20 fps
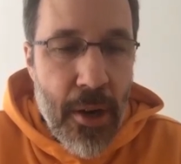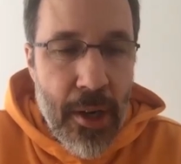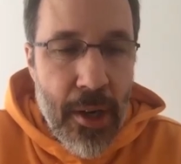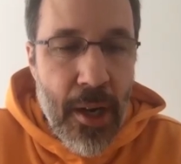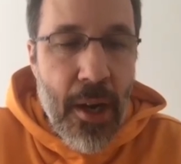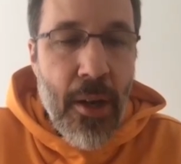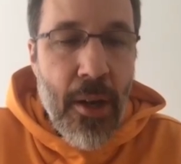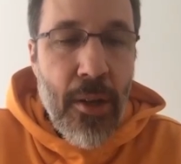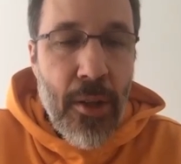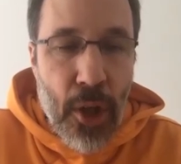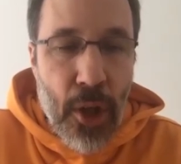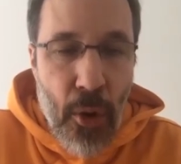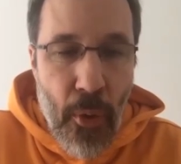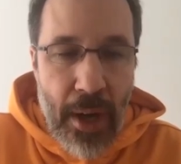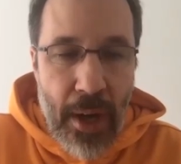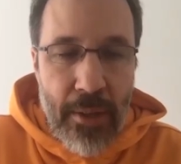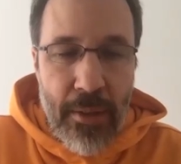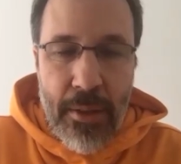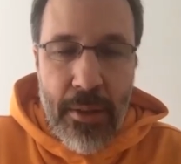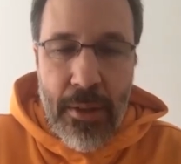all
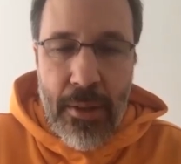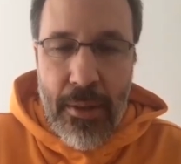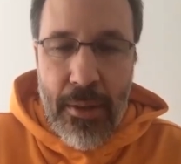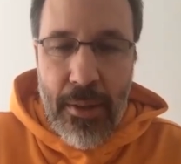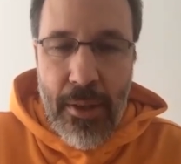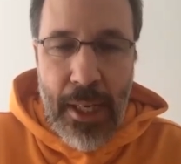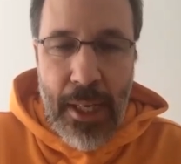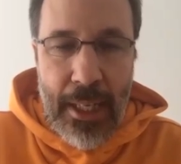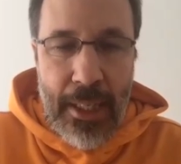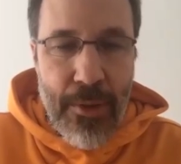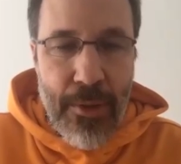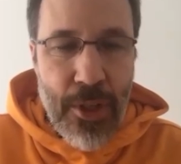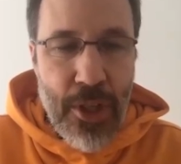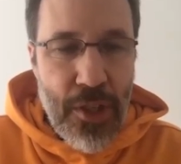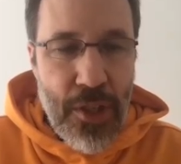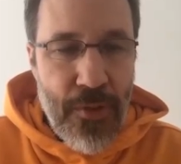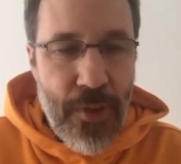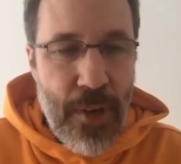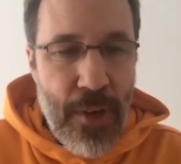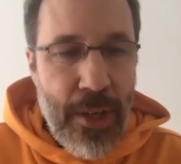grounded. The language
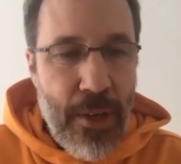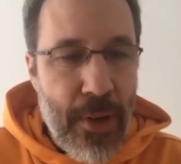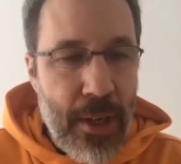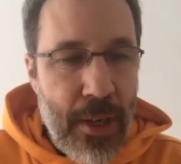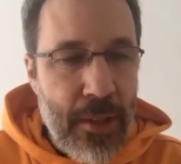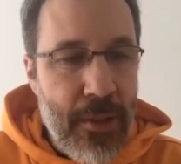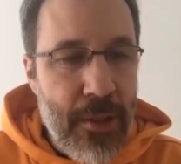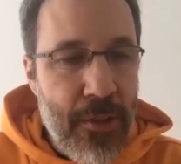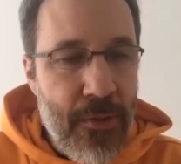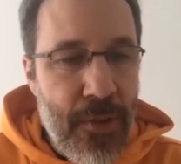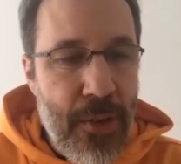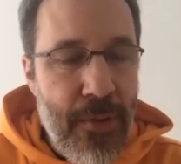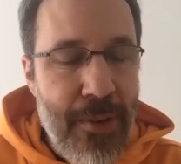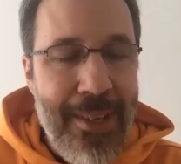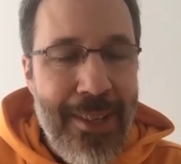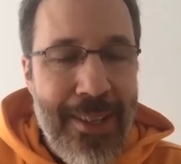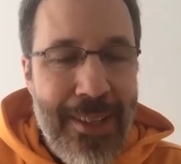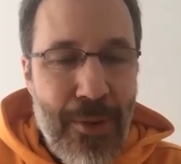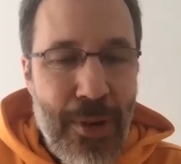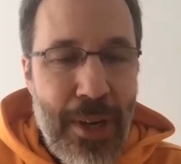is very grounded,
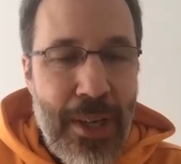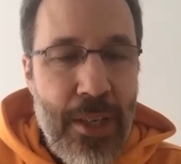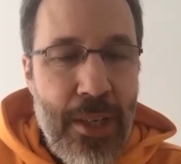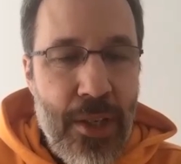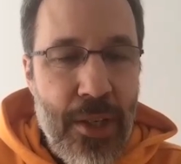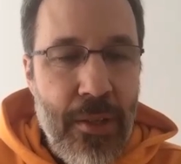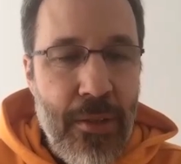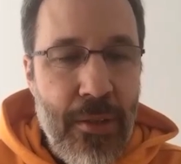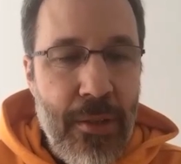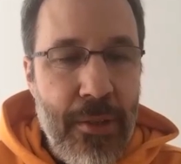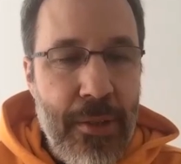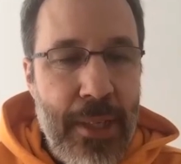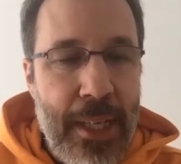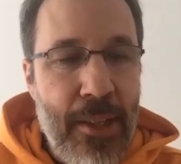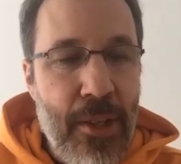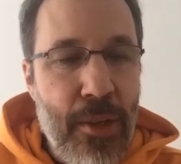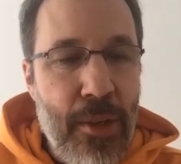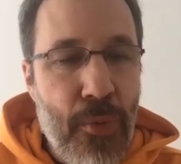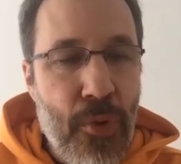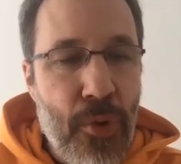very traditional,
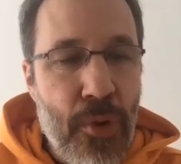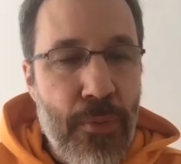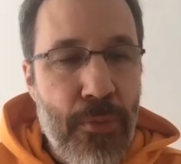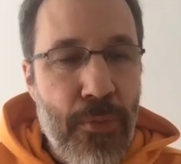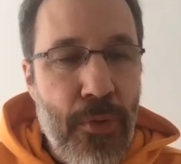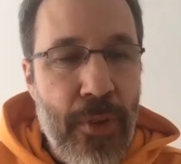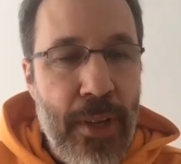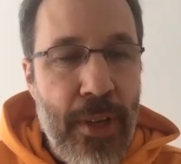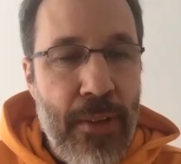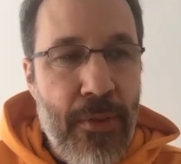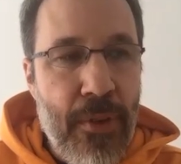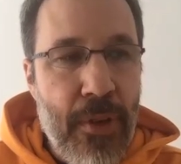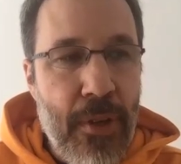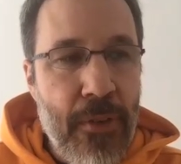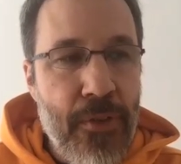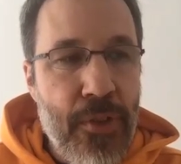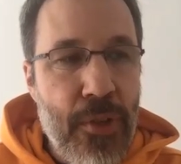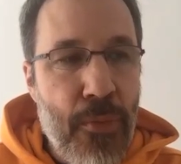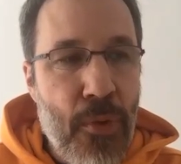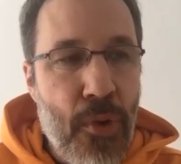and the more the movie
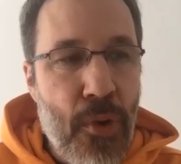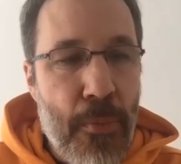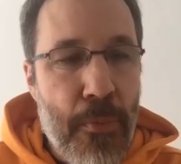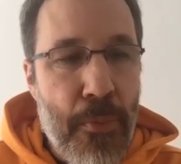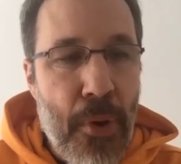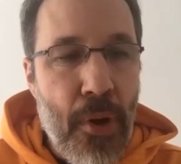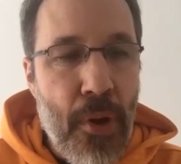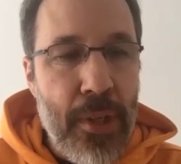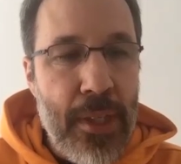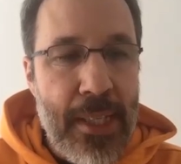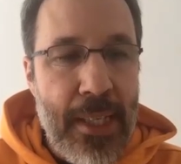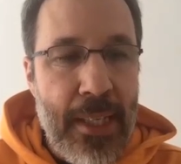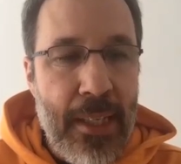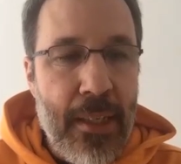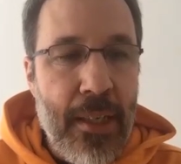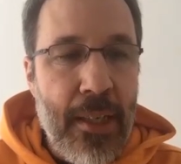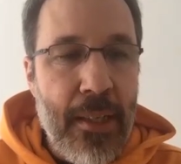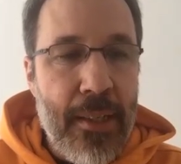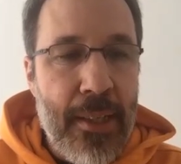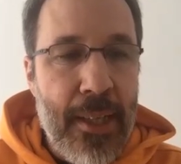evolves, the more Paul is in
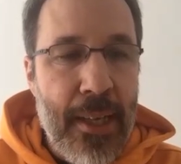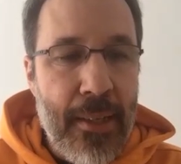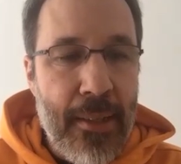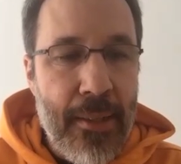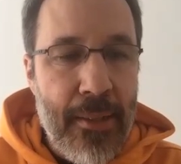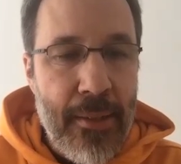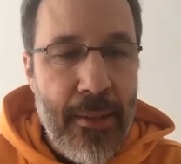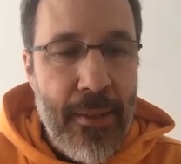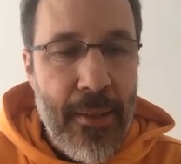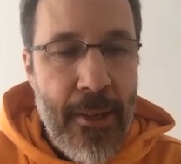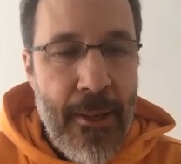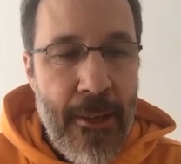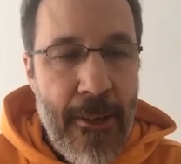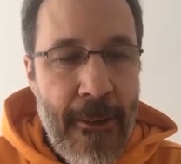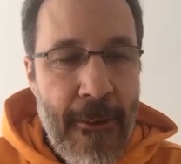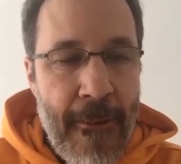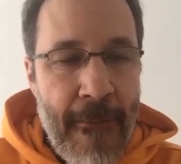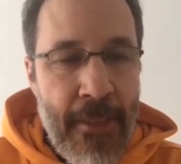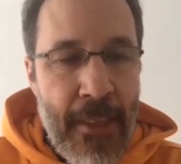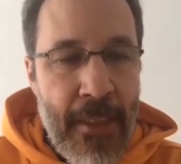contact
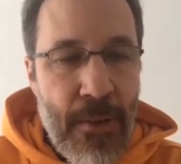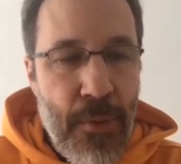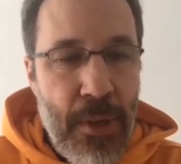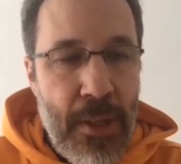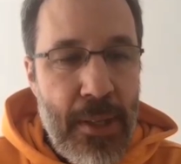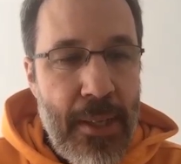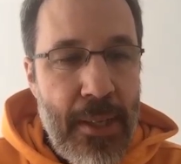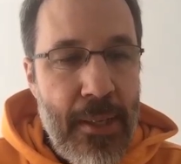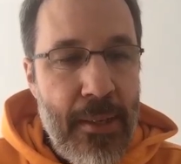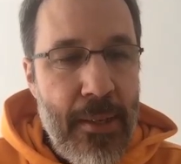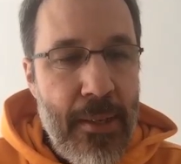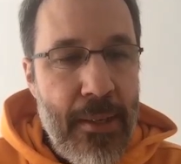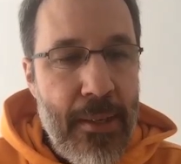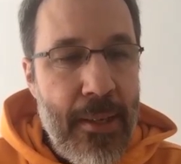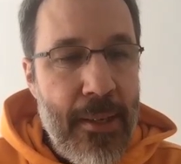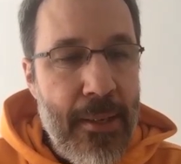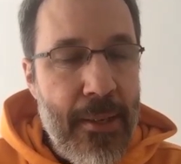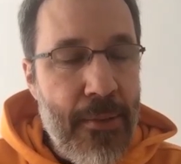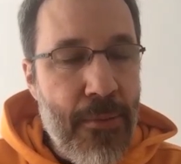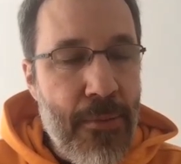with
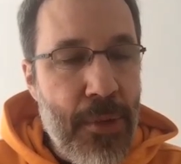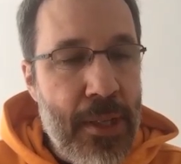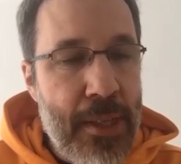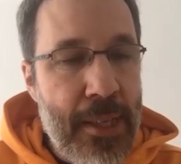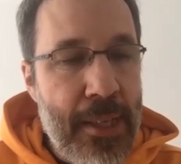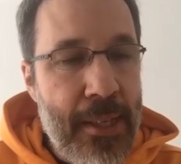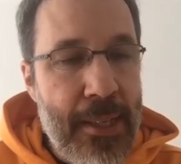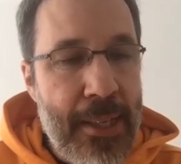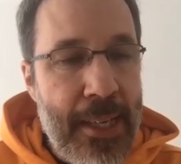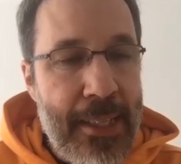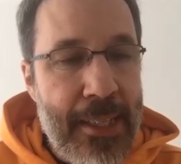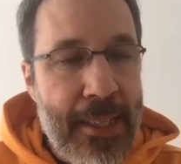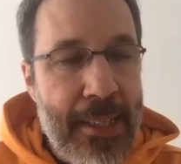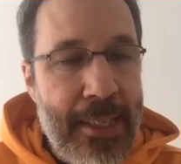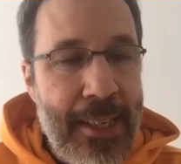that